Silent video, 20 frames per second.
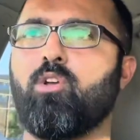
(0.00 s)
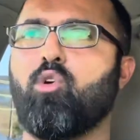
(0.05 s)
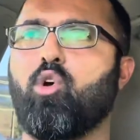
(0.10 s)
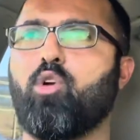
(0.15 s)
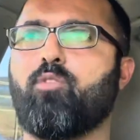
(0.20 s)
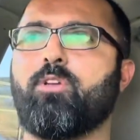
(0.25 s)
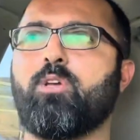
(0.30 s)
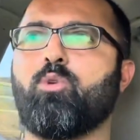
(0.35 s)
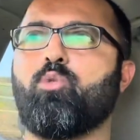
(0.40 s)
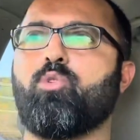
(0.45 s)

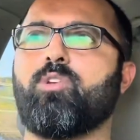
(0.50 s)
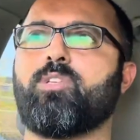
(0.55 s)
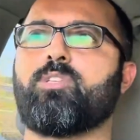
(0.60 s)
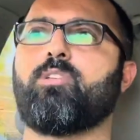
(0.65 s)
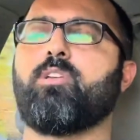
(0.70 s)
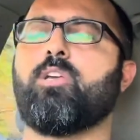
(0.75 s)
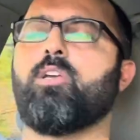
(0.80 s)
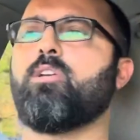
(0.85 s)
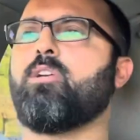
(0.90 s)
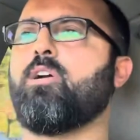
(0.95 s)
or if it was
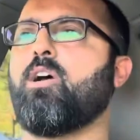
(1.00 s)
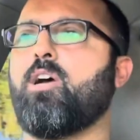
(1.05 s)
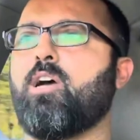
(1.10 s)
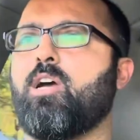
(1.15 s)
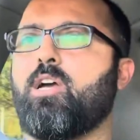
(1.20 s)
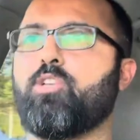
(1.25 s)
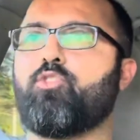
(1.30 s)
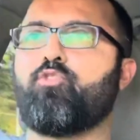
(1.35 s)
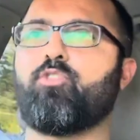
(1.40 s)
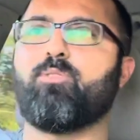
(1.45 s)

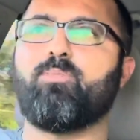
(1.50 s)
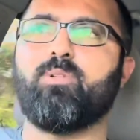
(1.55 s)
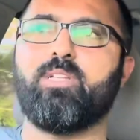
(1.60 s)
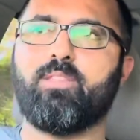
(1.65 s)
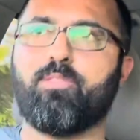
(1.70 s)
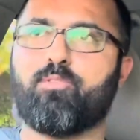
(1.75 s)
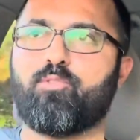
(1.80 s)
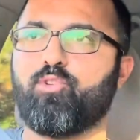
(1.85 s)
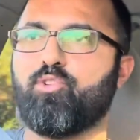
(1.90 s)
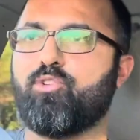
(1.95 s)

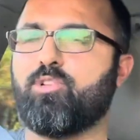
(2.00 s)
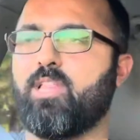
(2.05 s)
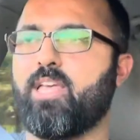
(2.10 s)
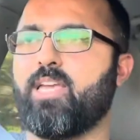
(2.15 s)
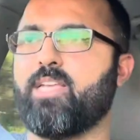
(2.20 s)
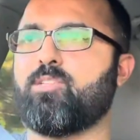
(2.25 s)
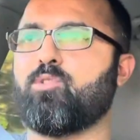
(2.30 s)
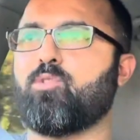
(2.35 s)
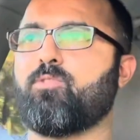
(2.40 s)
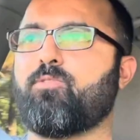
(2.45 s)
dribbling through your
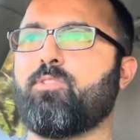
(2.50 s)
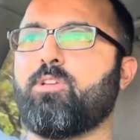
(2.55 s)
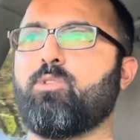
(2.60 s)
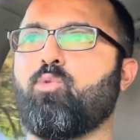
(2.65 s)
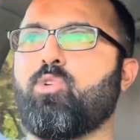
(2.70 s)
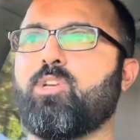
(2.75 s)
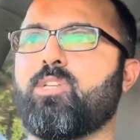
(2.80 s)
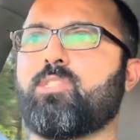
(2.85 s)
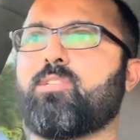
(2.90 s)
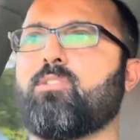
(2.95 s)
legs, or if it
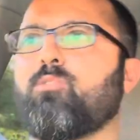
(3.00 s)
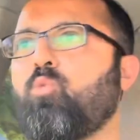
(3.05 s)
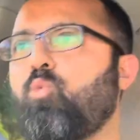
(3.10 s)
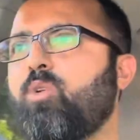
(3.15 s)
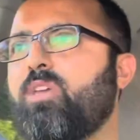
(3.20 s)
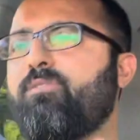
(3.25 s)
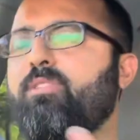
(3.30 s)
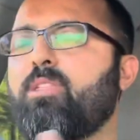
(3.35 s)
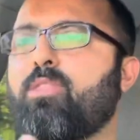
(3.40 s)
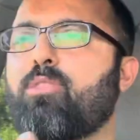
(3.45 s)
was
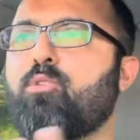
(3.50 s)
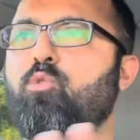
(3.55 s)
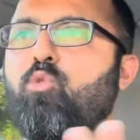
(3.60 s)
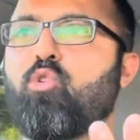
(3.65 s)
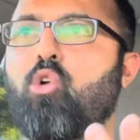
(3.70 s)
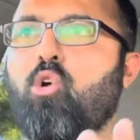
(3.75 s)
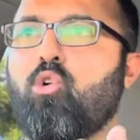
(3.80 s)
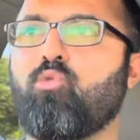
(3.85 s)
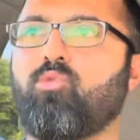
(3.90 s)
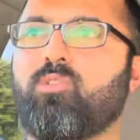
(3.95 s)
weaving through
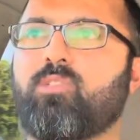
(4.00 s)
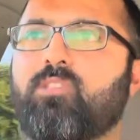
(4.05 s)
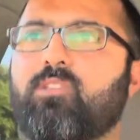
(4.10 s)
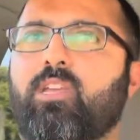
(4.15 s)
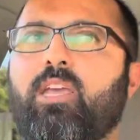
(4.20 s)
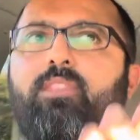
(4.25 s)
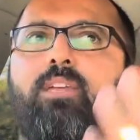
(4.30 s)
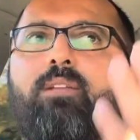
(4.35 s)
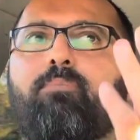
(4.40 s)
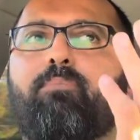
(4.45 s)
cones
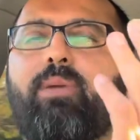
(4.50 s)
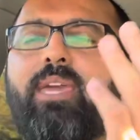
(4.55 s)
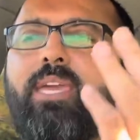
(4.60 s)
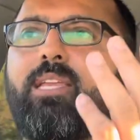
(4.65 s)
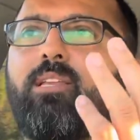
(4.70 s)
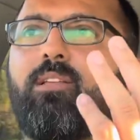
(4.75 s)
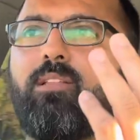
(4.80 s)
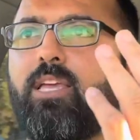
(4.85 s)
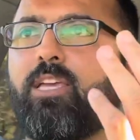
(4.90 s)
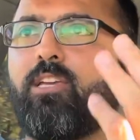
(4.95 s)
and then
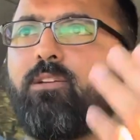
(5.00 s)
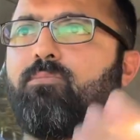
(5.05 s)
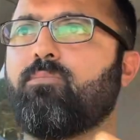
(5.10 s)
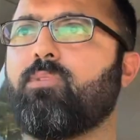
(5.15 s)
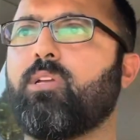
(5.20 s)
making a layup,